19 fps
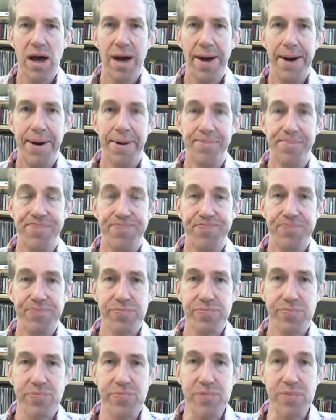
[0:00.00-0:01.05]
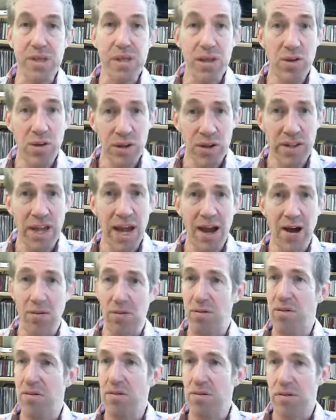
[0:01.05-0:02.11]

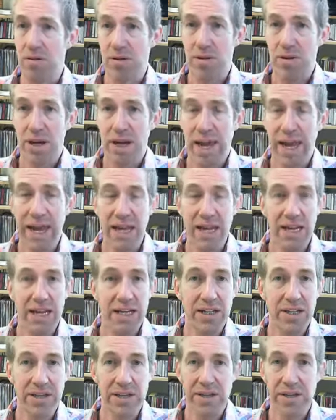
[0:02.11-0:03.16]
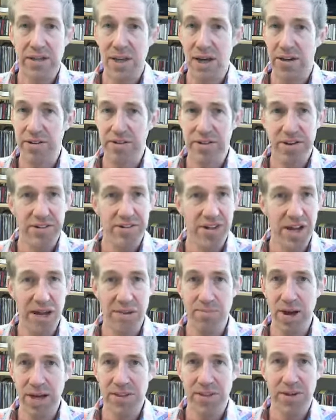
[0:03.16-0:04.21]
Now, he does the
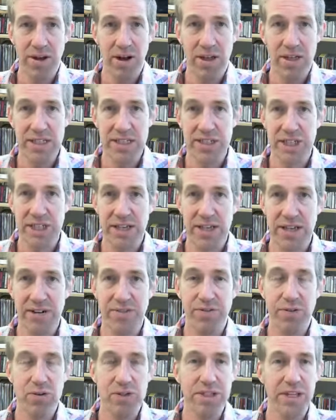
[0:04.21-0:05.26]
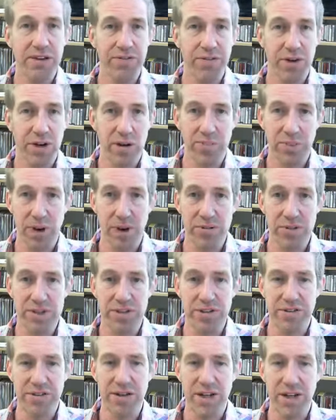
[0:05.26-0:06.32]
same methodology for different
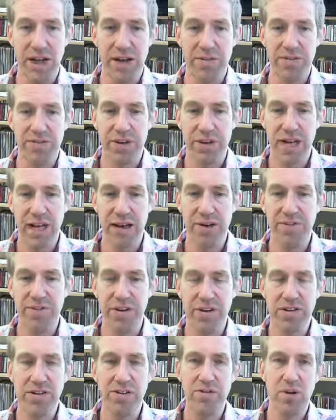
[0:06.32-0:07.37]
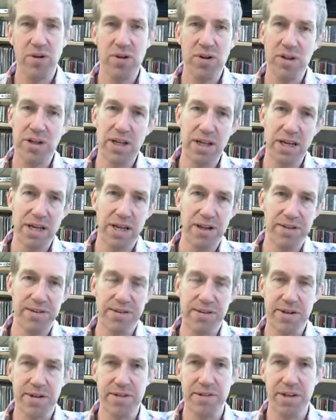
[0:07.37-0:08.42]
approaches to life. First of all, he
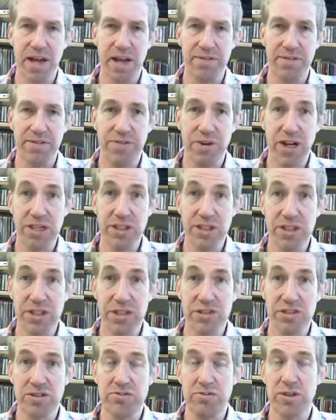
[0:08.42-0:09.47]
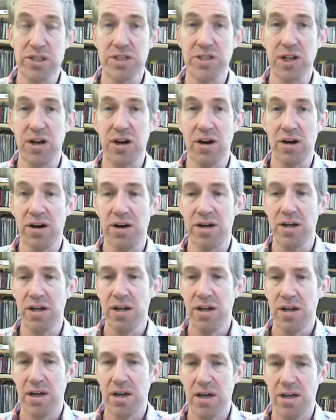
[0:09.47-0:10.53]
considers life functions, which are,
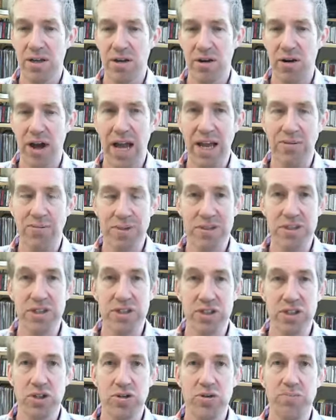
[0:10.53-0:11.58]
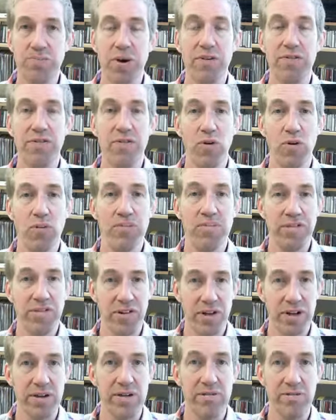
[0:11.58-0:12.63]
you know, able to perform
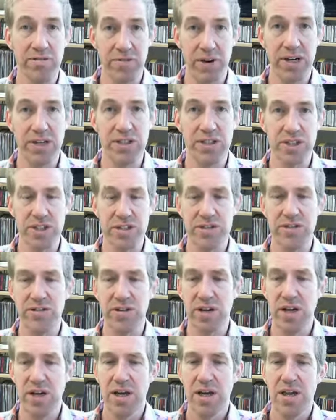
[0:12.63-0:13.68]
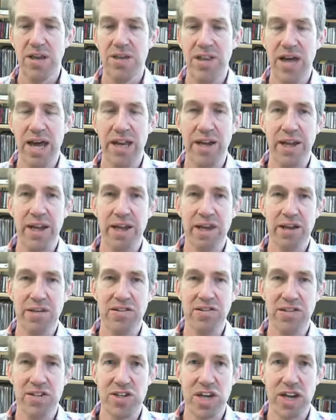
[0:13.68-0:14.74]
certain functions. Then he
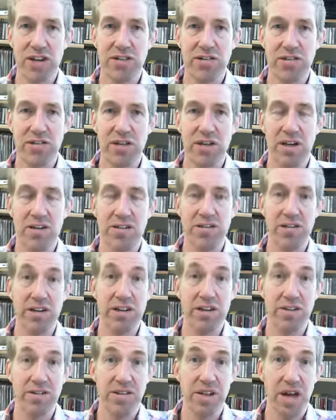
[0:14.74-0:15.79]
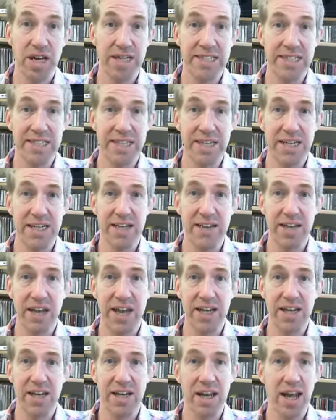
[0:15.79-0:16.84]
considers the idea
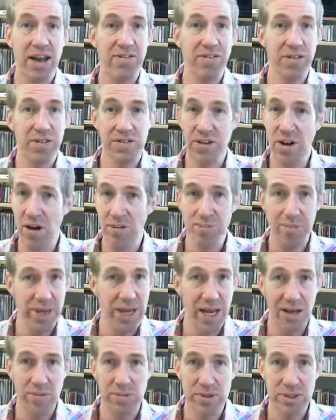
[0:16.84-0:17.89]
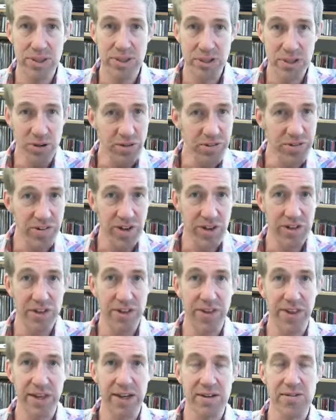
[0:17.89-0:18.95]
that life is not being able to do certain
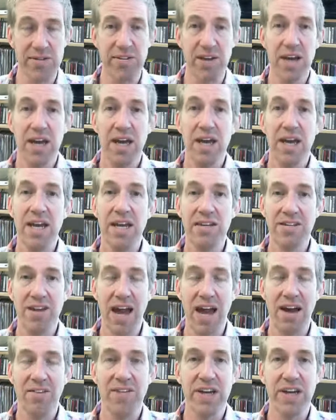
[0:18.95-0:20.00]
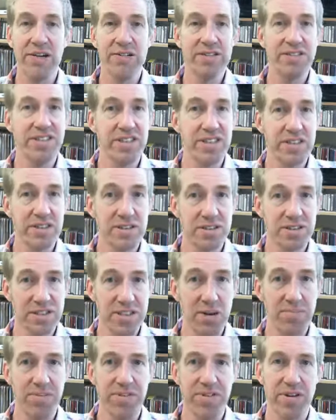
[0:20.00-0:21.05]
things, it's having a certain
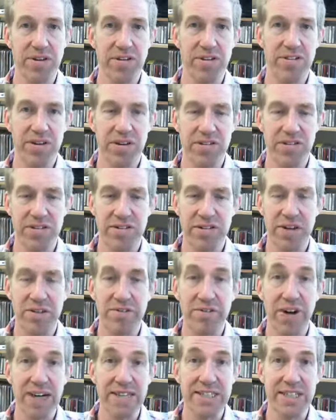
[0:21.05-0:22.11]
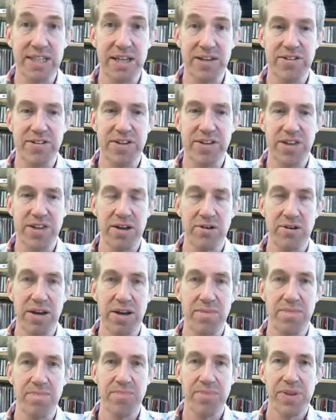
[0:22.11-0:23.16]
substance. This is the vitalist theory.